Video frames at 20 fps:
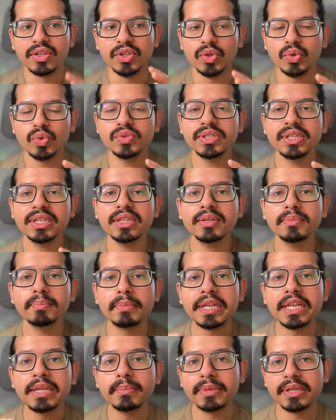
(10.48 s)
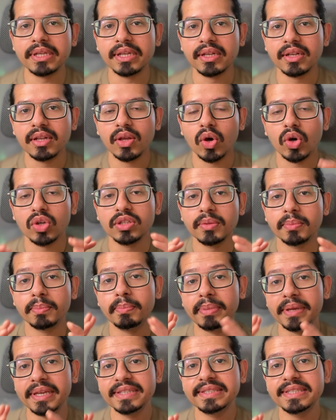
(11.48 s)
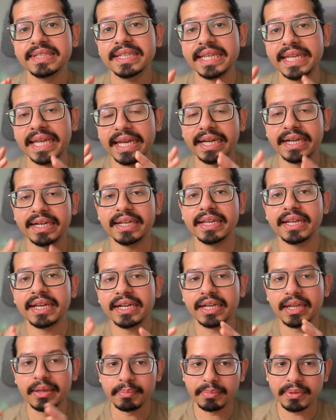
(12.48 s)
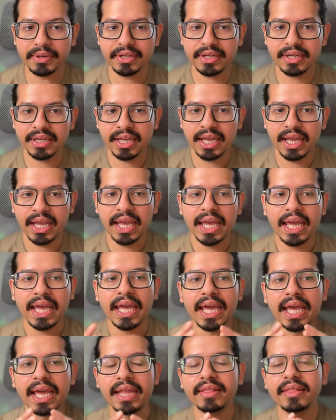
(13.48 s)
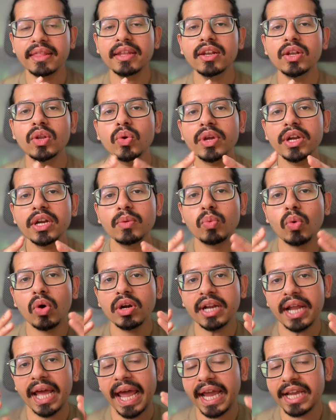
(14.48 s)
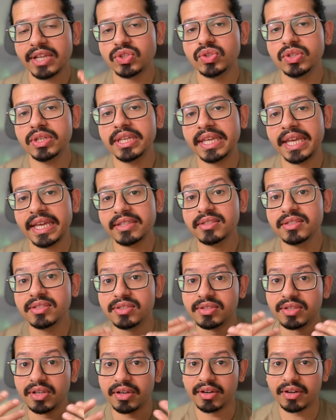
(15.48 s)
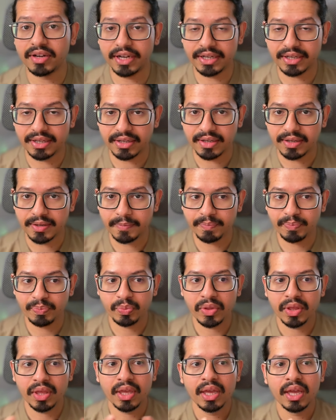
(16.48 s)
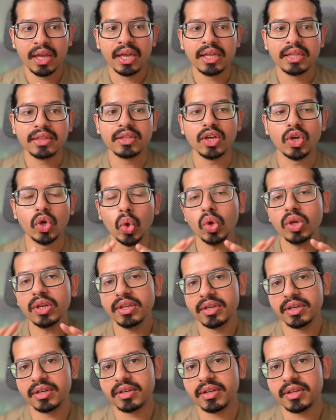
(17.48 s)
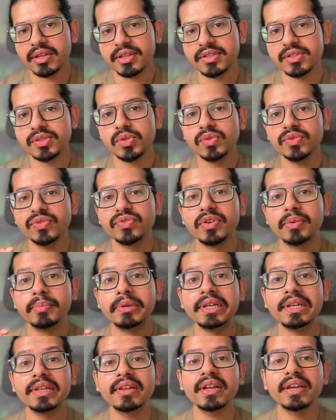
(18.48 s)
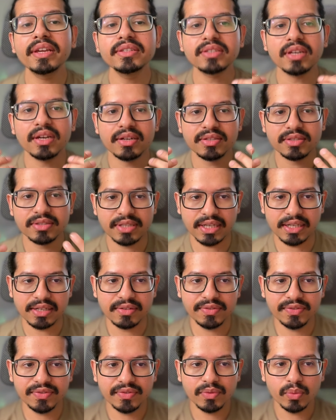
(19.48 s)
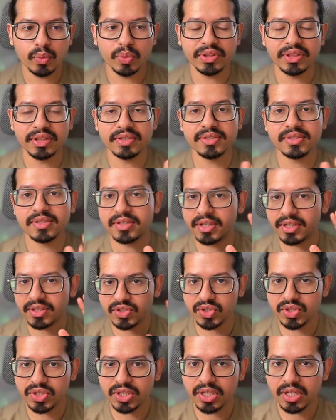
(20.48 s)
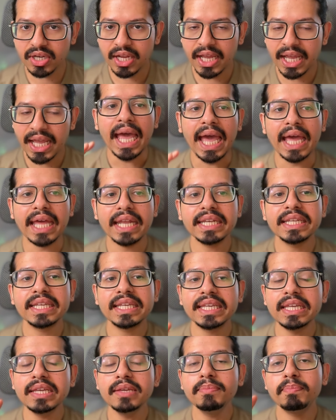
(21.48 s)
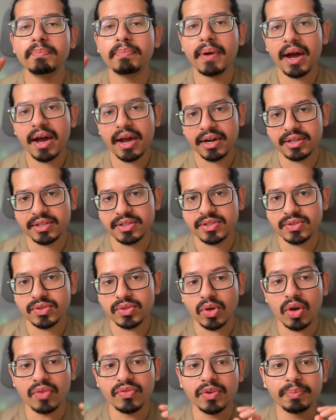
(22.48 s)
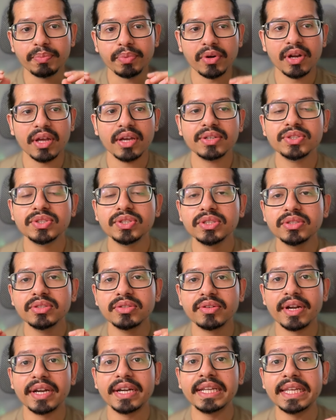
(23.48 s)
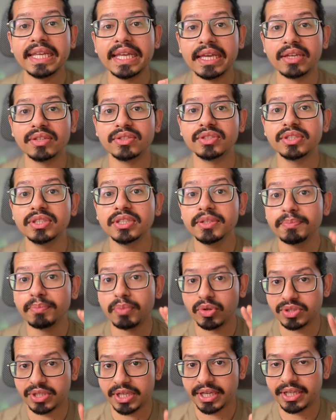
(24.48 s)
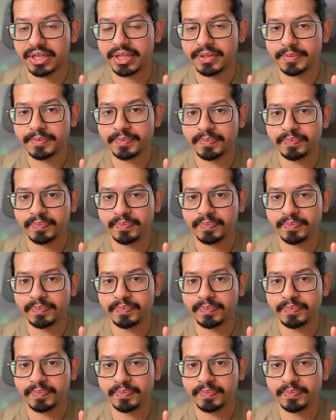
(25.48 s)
using the minimal or the basic ADK template and then look at what actually gets generated. The goal here is to familiarize ourselves with the structure and key parts of a production ready agent project.